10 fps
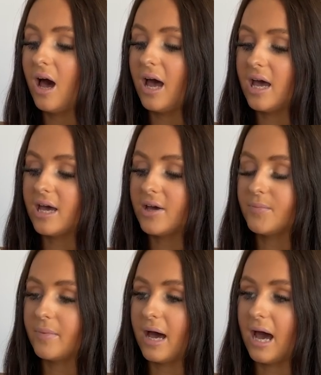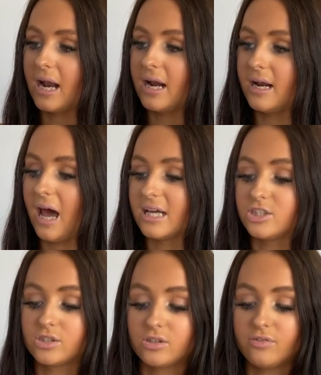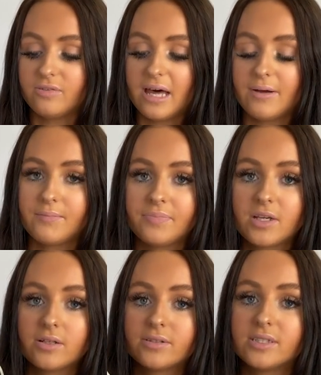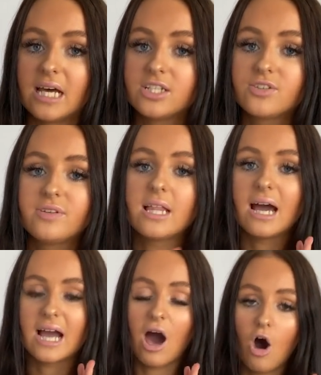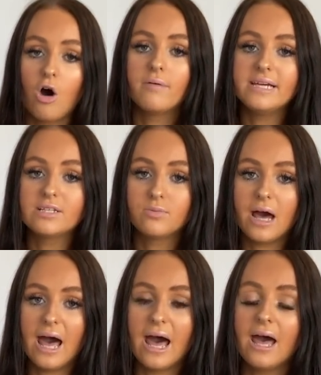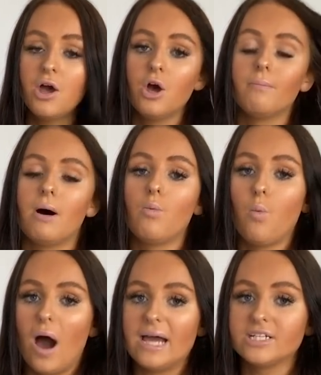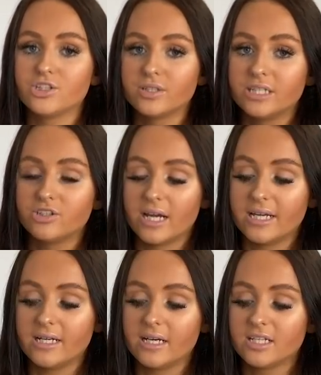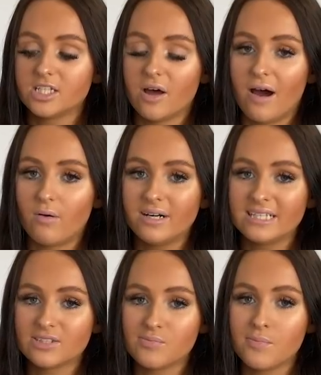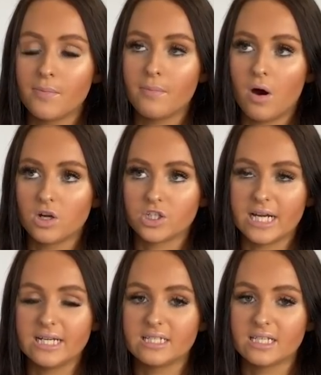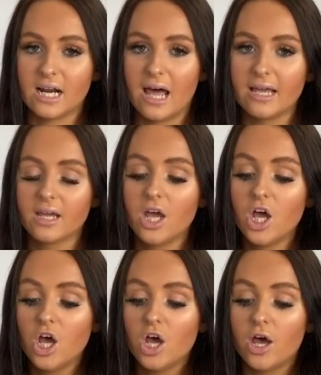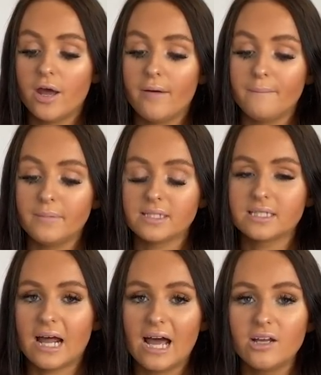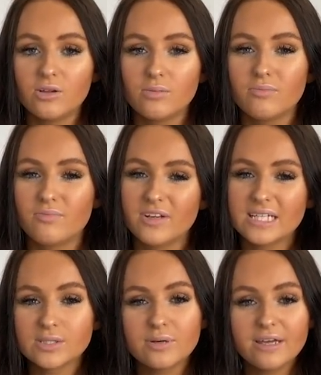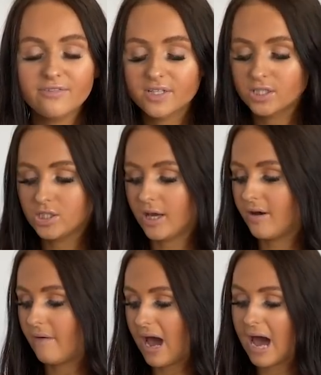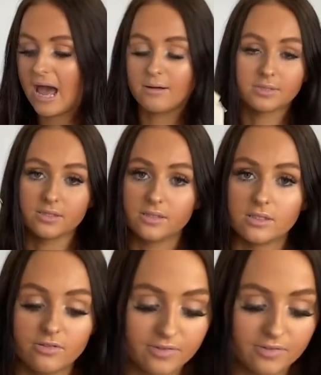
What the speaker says: And I just love them because I just feel like I always wear my white chunky trainers, so I wanted some more trainers to like style things with, so I absolutely love